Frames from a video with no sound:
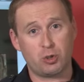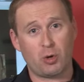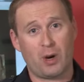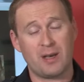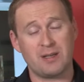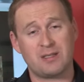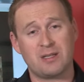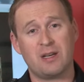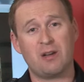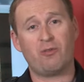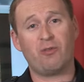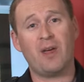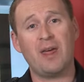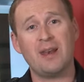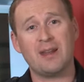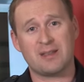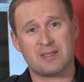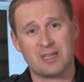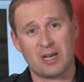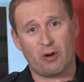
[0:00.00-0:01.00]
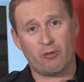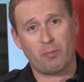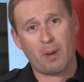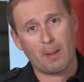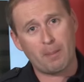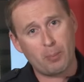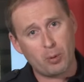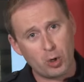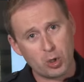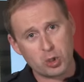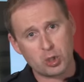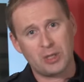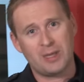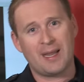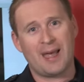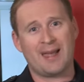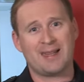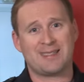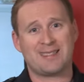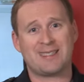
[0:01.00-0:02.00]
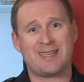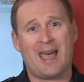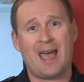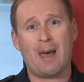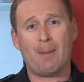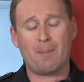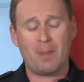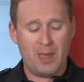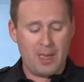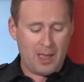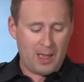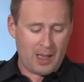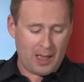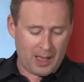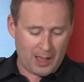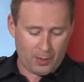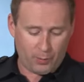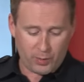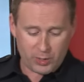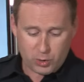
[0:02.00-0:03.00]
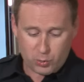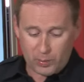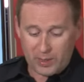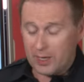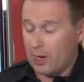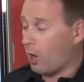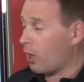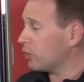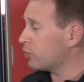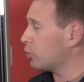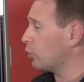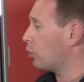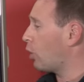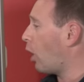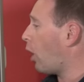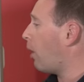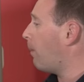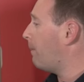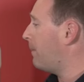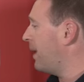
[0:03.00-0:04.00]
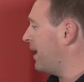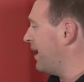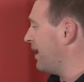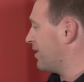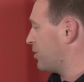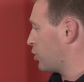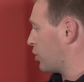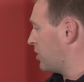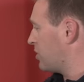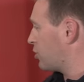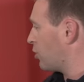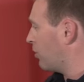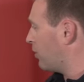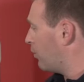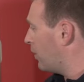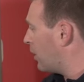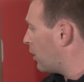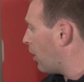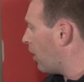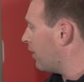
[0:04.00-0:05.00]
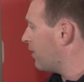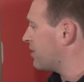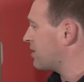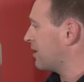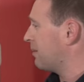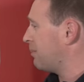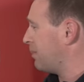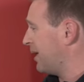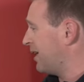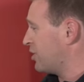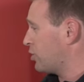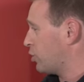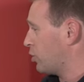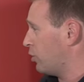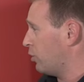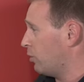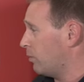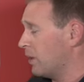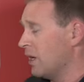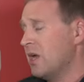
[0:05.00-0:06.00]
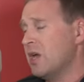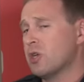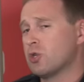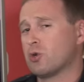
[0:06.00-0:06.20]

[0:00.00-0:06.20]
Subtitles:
tries to defend itself by pushing that sap, which we also call pitch. And so we call this a pitch tube.